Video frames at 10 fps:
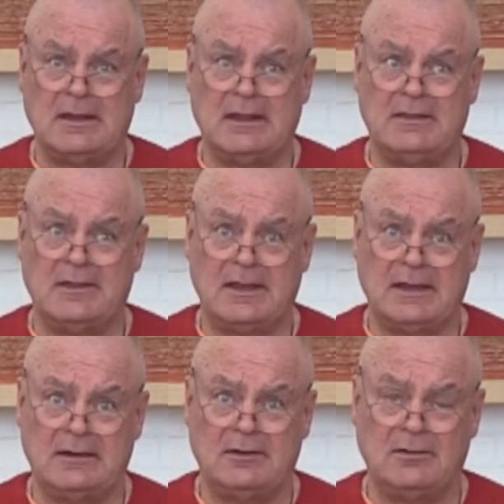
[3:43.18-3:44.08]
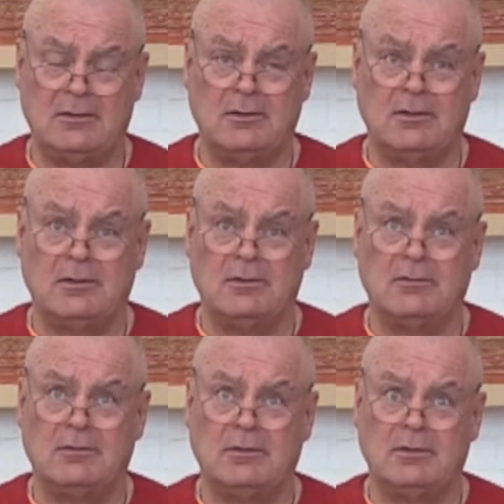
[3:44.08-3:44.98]
And then,
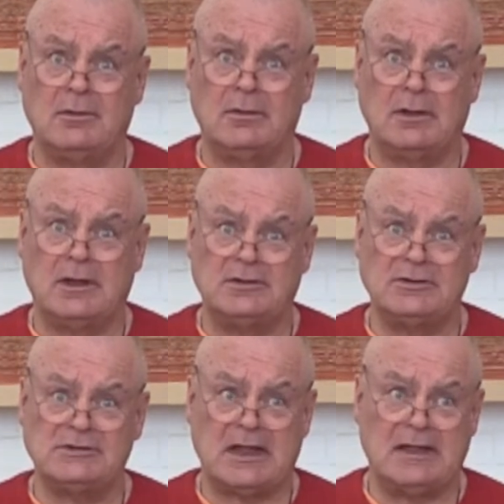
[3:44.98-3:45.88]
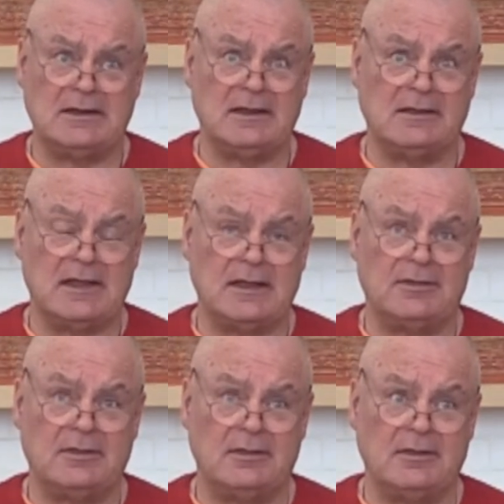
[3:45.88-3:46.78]
understanding that
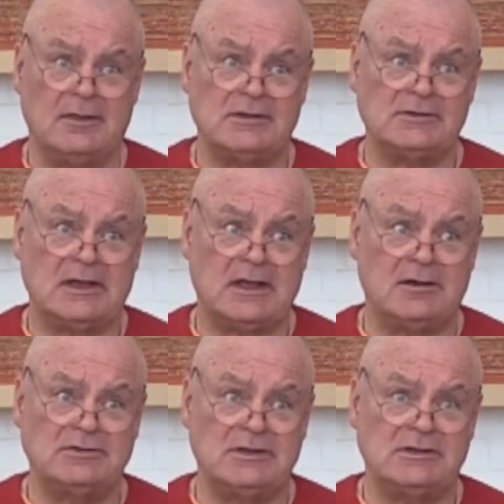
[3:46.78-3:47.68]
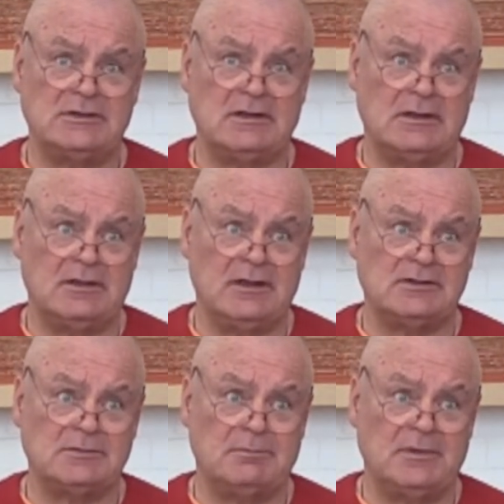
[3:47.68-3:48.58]
this energy,
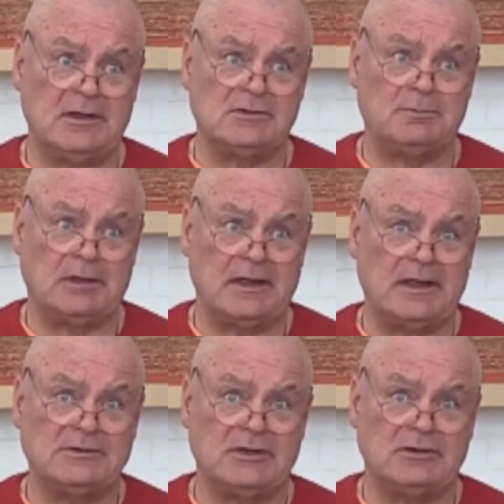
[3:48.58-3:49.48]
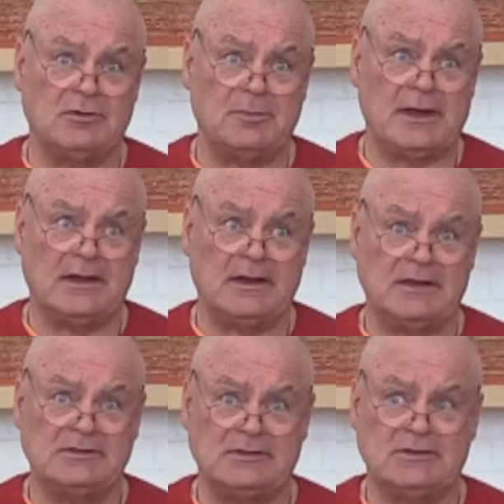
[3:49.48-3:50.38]
this place in your body
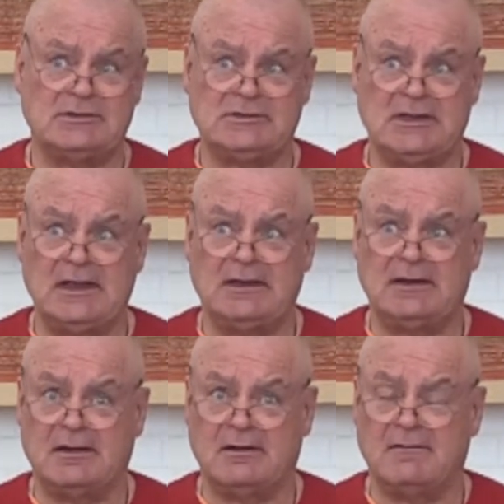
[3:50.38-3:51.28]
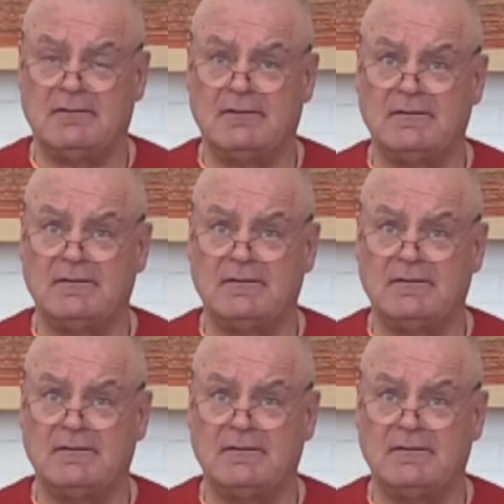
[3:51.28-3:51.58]
is the seat of,